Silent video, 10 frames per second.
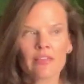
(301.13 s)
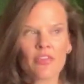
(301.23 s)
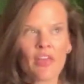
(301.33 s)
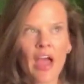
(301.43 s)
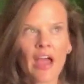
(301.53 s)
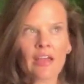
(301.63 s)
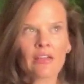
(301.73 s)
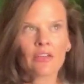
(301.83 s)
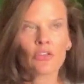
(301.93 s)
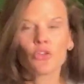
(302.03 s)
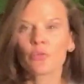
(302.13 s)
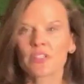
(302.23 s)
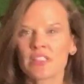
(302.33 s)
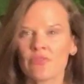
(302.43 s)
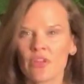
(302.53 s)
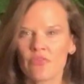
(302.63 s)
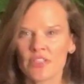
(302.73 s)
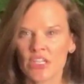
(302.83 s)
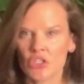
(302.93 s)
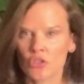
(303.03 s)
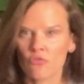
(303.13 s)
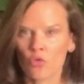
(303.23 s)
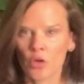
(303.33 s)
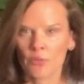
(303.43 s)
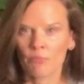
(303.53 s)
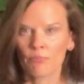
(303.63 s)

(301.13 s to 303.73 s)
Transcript: that you receive an invitation for?